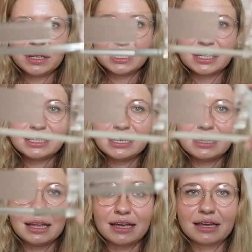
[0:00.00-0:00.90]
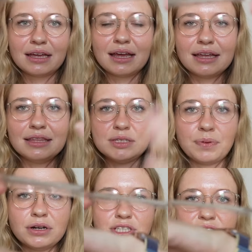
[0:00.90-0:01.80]
one doesn't, like, this
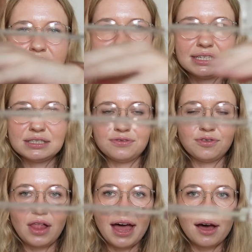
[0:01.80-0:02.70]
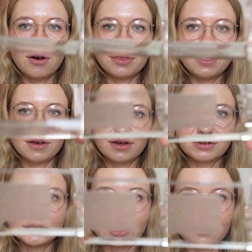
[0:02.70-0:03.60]
part just, like, sits flat on the
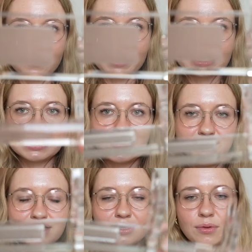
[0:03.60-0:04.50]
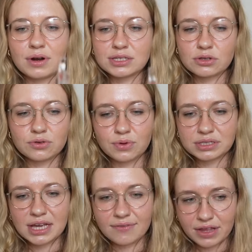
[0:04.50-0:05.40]
surface. Whereas other
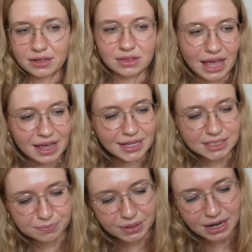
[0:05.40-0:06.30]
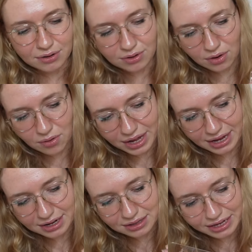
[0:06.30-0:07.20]
ones have, like, legs. But I don't know, I
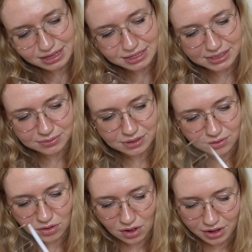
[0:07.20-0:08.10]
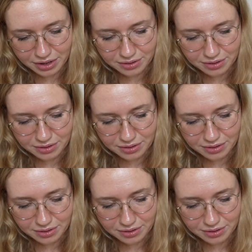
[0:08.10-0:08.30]
kind of like this one a lot.